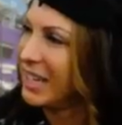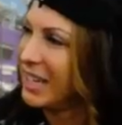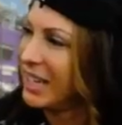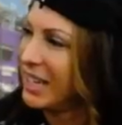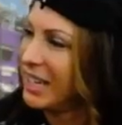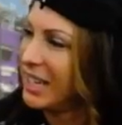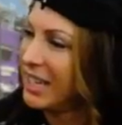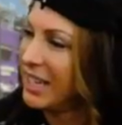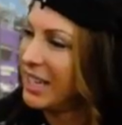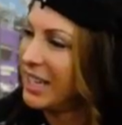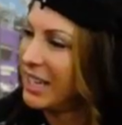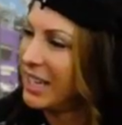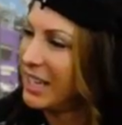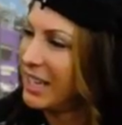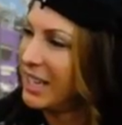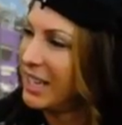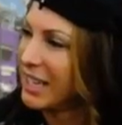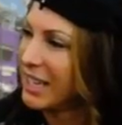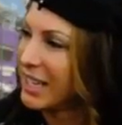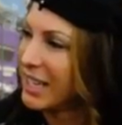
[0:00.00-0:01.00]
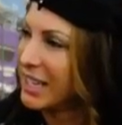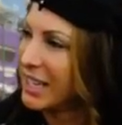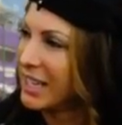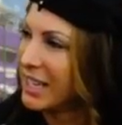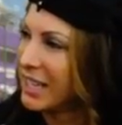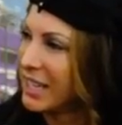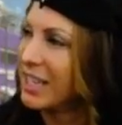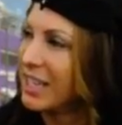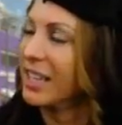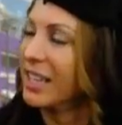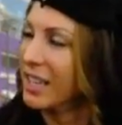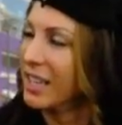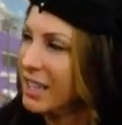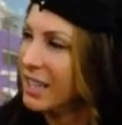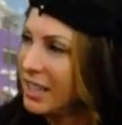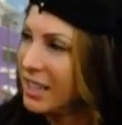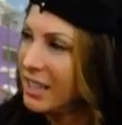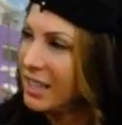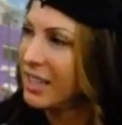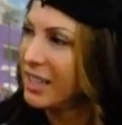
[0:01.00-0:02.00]

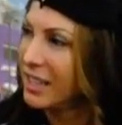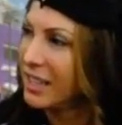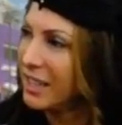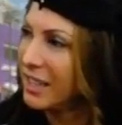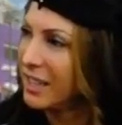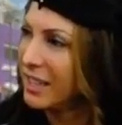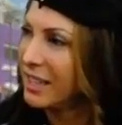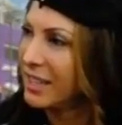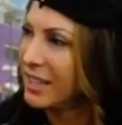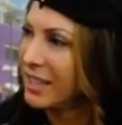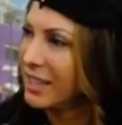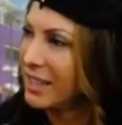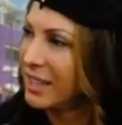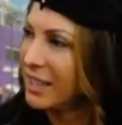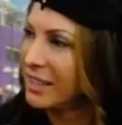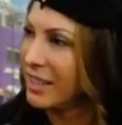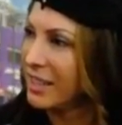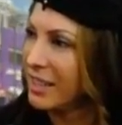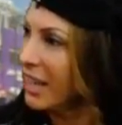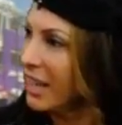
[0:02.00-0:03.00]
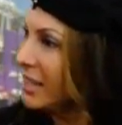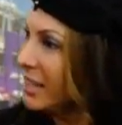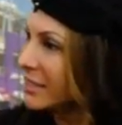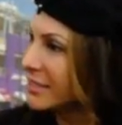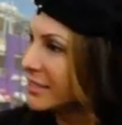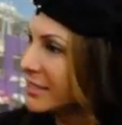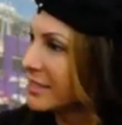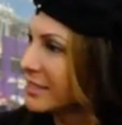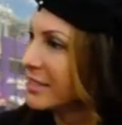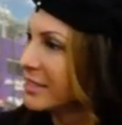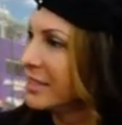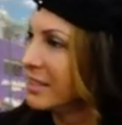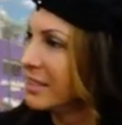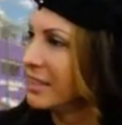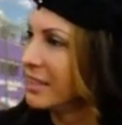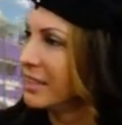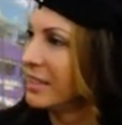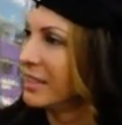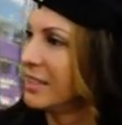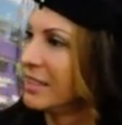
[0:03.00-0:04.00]

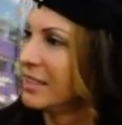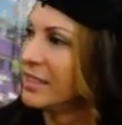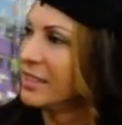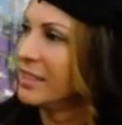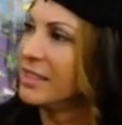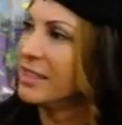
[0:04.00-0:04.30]
(silent)